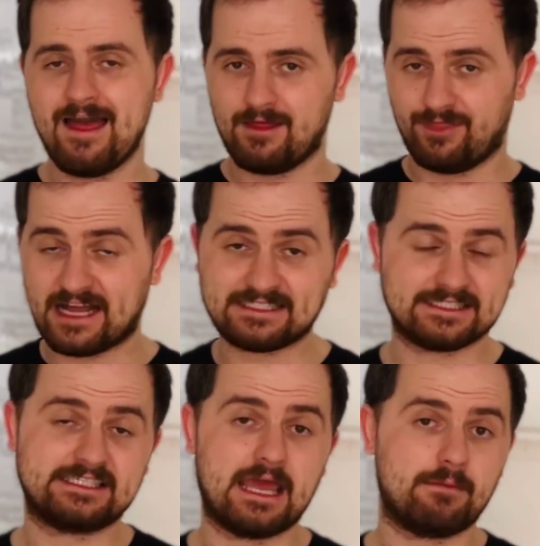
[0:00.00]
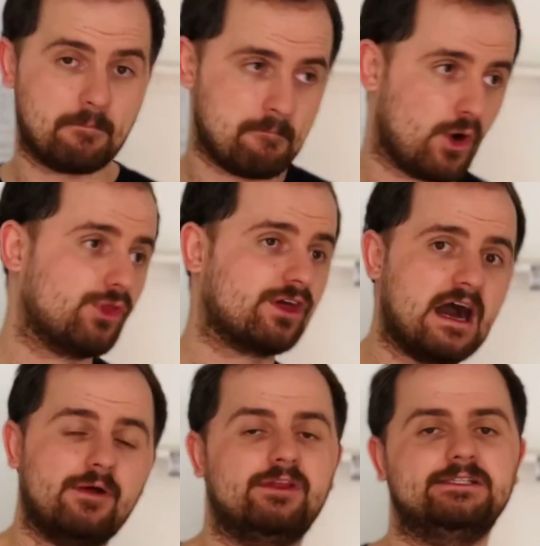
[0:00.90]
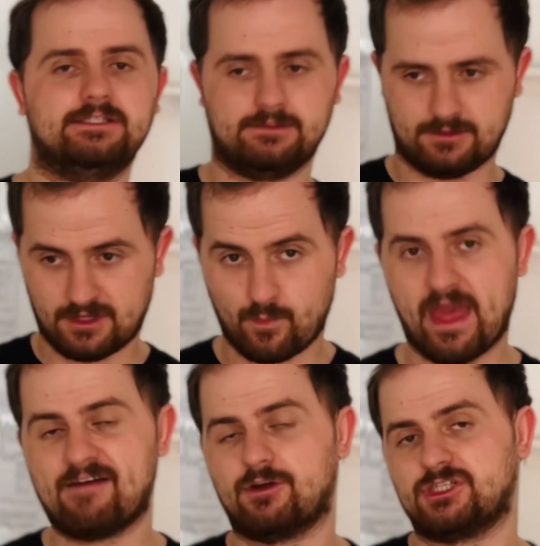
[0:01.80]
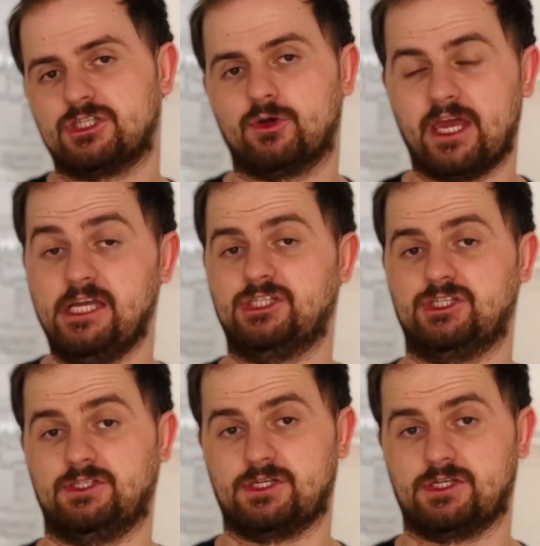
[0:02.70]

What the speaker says: That's the same in both counties that we have our locations,